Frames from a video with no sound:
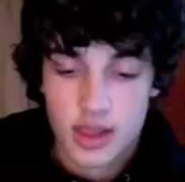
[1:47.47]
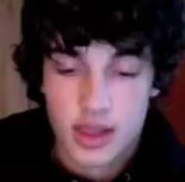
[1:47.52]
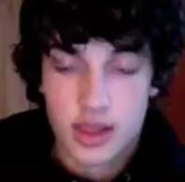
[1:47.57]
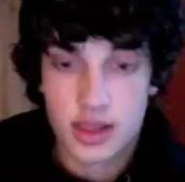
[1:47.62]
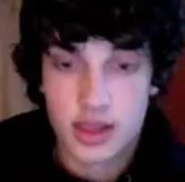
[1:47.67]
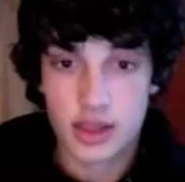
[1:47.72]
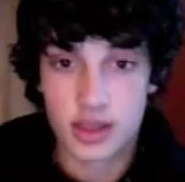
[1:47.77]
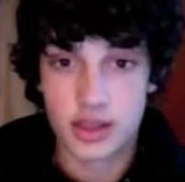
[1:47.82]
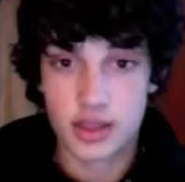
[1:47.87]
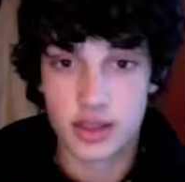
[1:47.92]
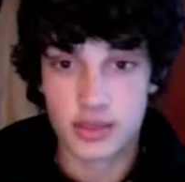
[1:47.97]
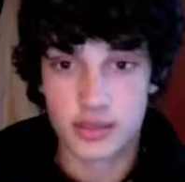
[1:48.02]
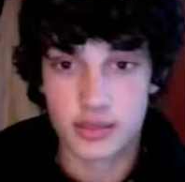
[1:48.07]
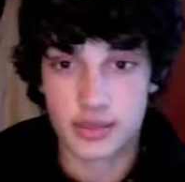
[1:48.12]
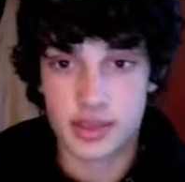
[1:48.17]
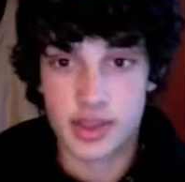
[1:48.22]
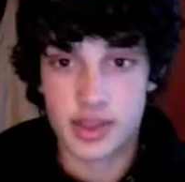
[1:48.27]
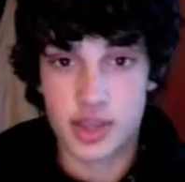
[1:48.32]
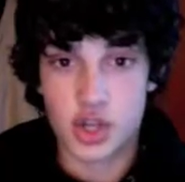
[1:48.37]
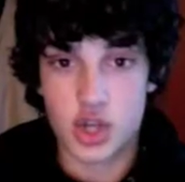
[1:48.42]

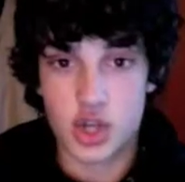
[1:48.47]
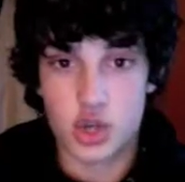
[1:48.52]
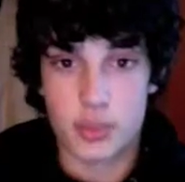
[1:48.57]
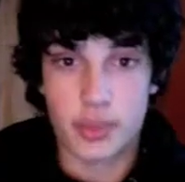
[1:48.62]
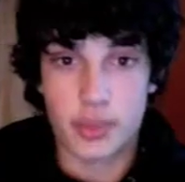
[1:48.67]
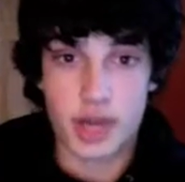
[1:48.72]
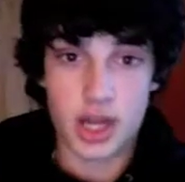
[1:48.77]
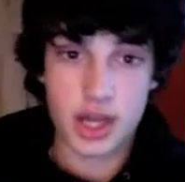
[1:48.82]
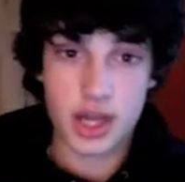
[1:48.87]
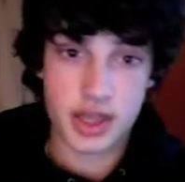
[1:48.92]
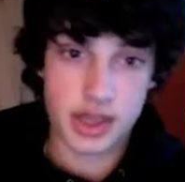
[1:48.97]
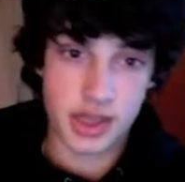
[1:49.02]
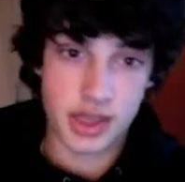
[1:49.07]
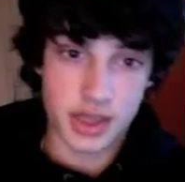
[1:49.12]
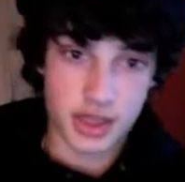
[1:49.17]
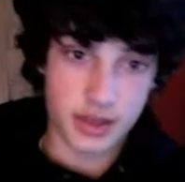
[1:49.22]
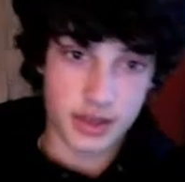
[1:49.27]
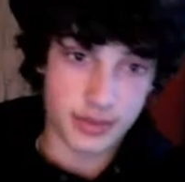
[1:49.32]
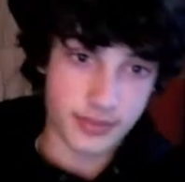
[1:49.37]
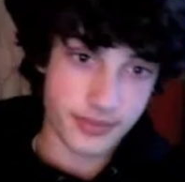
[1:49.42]
So
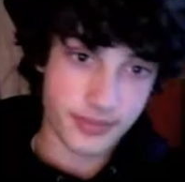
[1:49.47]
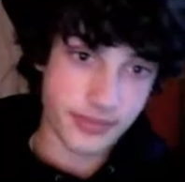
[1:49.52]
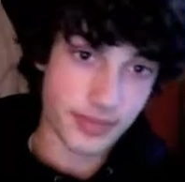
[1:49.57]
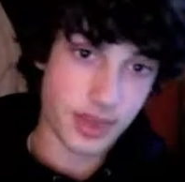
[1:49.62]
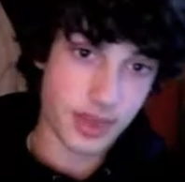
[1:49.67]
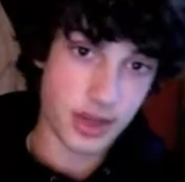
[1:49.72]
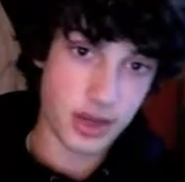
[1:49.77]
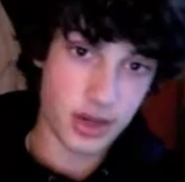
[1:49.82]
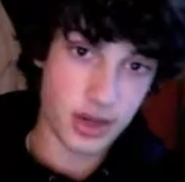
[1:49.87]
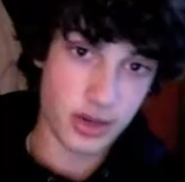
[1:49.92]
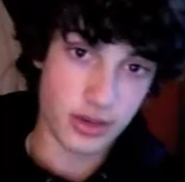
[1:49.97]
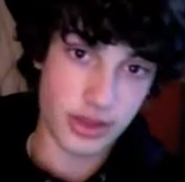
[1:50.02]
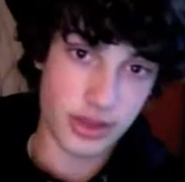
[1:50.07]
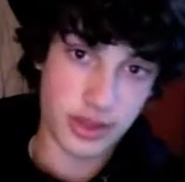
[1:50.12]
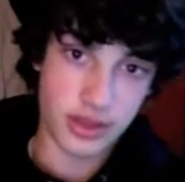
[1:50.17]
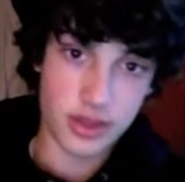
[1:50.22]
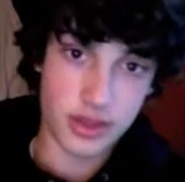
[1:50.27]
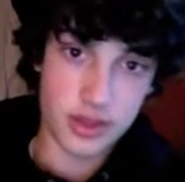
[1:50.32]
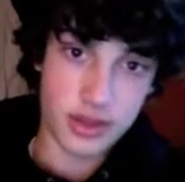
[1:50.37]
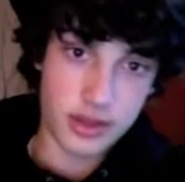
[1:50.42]
boxing, it's
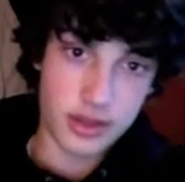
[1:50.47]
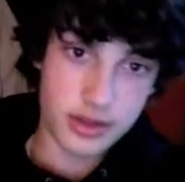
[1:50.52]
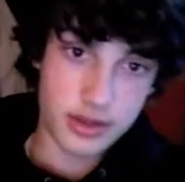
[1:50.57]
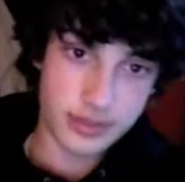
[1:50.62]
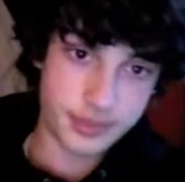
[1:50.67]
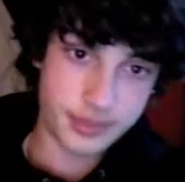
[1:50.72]
in the